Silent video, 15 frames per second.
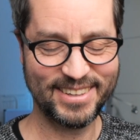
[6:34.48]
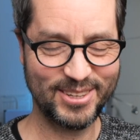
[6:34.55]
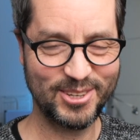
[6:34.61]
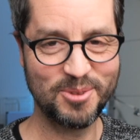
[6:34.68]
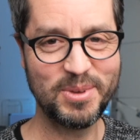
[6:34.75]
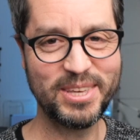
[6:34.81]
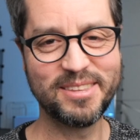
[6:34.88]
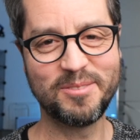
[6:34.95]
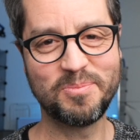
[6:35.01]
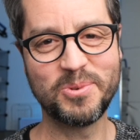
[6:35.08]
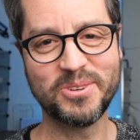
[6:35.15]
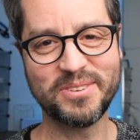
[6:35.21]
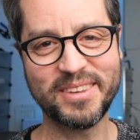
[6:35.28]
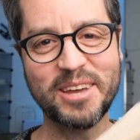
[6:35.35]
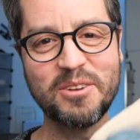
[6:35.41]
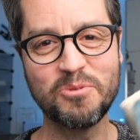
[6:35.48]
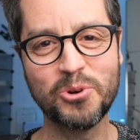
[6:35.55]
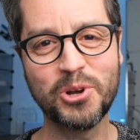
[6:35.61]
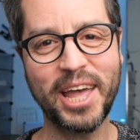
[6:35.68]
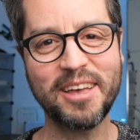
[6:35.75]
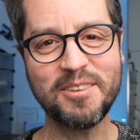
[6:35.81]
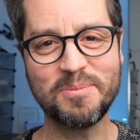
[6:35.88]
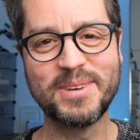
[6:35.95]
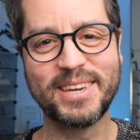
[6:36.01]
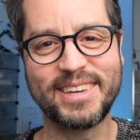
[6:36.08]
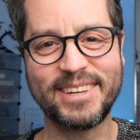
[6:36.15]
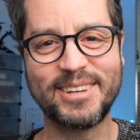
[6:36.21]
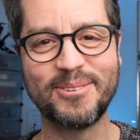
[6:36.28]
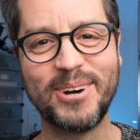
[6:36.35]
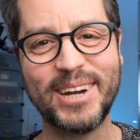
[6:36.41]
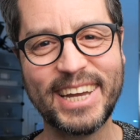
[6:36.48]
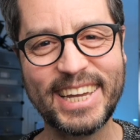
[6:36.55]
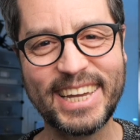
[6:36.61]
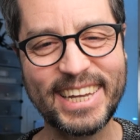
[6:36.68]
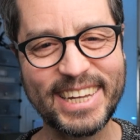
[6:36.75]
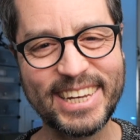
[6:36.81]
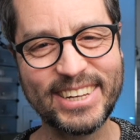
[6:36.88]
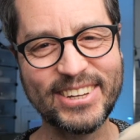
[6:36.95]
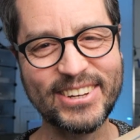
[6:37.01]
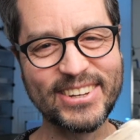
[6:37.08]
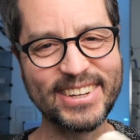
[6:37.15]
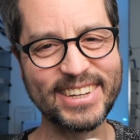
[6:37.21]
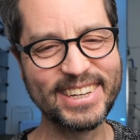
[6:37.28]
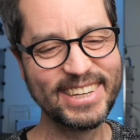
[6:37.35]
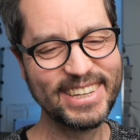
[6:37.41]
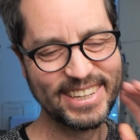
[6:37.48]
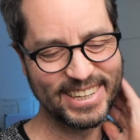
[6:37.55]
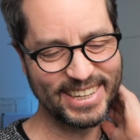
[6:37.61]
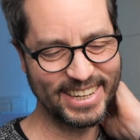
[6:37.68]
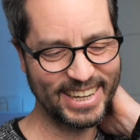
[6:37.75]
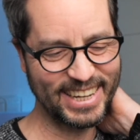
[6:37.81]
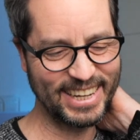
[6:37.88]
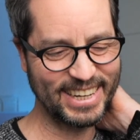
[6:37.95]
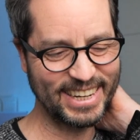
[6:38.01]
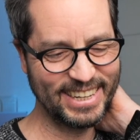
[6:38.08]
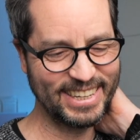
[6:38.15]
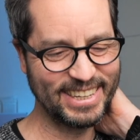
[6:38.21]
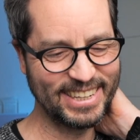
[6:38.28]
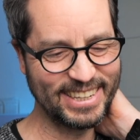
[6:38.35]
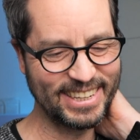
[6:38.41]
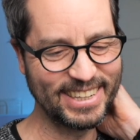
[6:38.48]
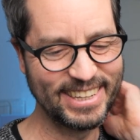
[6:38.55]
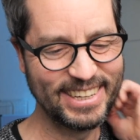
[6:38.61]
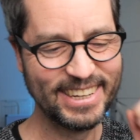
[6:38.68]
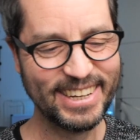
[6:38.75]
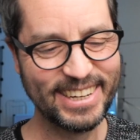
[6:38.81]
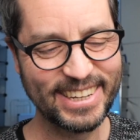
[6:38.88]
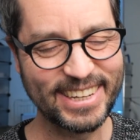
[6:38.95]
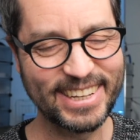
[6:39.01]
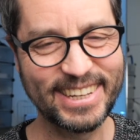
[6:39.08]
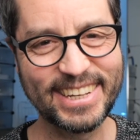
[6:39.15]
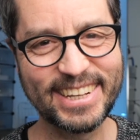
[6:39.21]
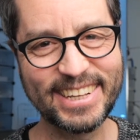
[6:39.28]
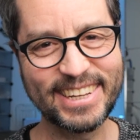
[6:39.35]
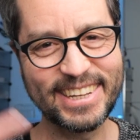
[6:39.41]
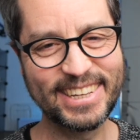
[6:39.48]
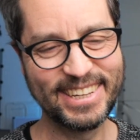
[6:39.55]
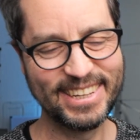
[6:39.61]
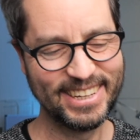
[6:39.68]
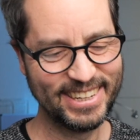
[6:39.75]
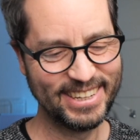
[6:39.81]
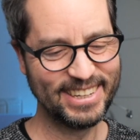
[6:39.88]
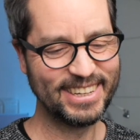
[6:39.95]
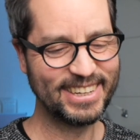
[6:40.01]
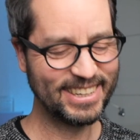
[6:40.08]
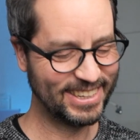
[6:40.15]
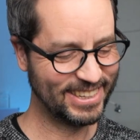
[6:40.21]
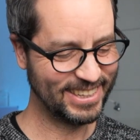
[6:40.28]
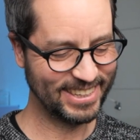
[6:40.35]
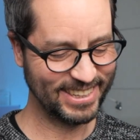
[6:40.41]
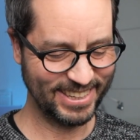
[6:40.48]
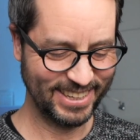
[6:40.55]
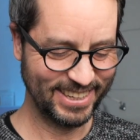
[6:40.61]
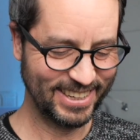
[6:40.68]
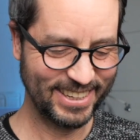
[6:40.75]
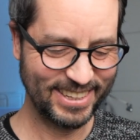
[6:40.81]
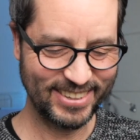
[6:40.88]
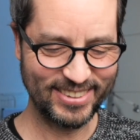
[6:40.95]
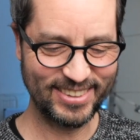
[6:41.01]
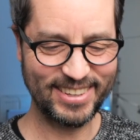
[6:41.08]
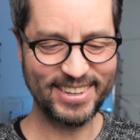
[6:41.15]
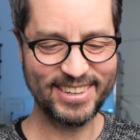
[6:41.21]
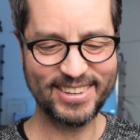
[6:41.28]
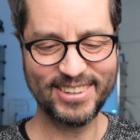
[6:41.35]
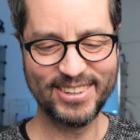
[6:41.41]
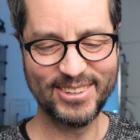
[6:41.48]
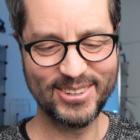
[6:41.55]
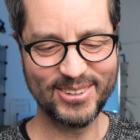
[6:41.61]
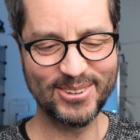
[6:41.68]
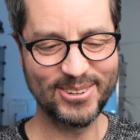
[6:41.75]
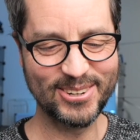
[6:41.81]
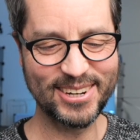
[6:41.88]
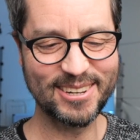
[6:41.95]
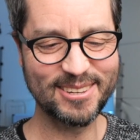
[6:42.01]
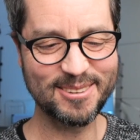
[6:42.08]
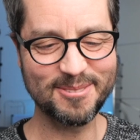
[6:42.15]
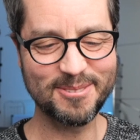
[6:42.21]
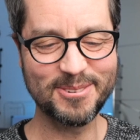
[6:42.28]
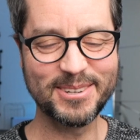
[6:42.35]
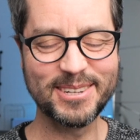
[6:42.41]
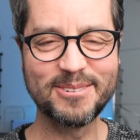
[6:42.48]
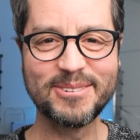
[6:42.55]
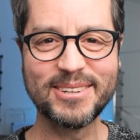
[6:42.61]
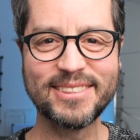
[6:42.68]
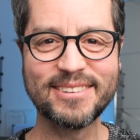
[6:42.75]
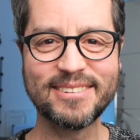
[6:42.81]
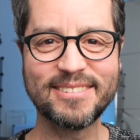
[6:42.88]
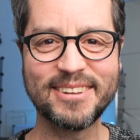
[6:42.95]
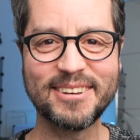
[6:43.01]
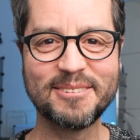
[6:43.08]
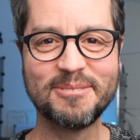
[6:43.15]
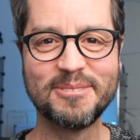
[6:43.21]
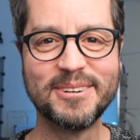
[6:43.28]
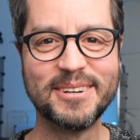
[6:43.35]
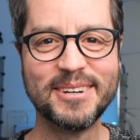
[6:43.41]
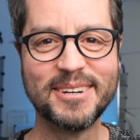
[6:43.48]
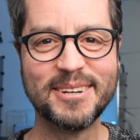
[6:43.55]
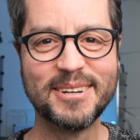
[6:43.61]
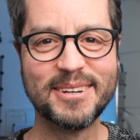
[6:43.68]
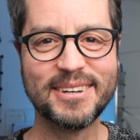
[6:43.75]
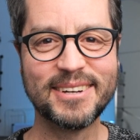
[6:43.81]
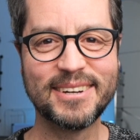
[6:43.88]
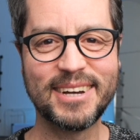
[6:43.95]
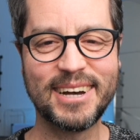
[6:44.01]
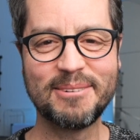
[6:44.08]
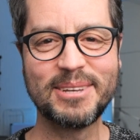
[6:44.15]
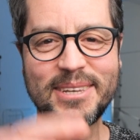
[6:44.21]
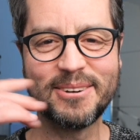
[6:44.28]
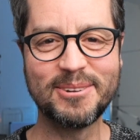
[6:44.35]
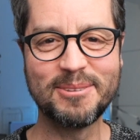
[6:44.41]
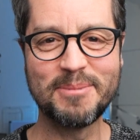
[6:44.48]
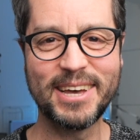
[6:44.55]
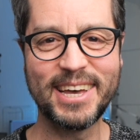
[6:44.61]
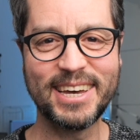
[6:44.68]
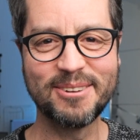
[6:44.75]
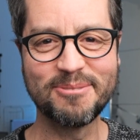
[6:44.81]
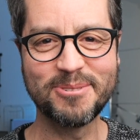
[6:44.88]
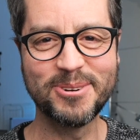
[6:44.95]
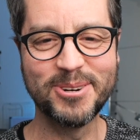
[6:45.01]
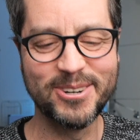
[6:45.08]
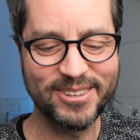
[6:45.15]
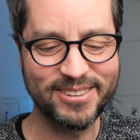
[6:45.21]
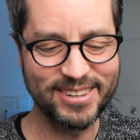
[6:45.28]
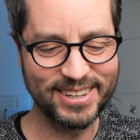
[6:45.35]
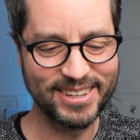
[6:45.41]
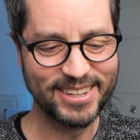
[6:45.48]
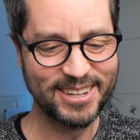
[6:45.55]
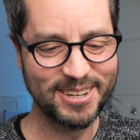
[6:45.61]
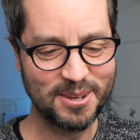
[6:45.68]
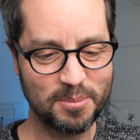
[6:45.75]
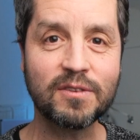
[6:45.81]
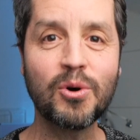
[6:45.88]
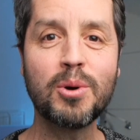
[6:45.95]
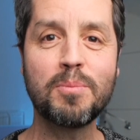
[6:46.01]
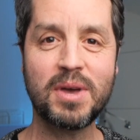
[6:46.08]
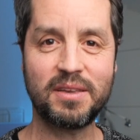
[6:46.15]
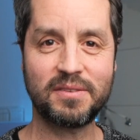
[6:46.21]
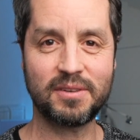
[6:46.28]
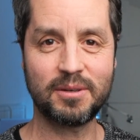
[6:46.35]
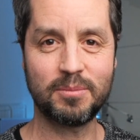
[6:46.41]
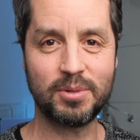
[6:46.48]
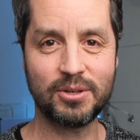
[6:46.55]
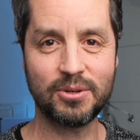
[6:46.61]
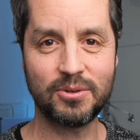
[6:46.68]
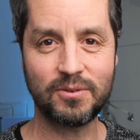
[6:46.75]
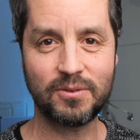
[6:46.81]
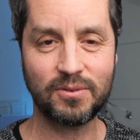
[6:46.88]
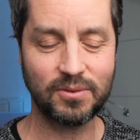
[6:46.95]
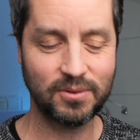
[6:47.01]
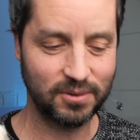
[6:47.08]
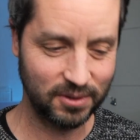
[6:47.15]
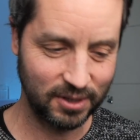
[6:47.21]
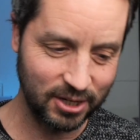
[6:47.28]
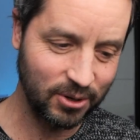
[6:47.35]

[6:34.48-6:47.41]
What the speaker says: to me, this book is kind of orgasmic in a way, you know. I get a little, like slight orgasms when I read this stuff. I mean, only my head, of course. So amazing, because, you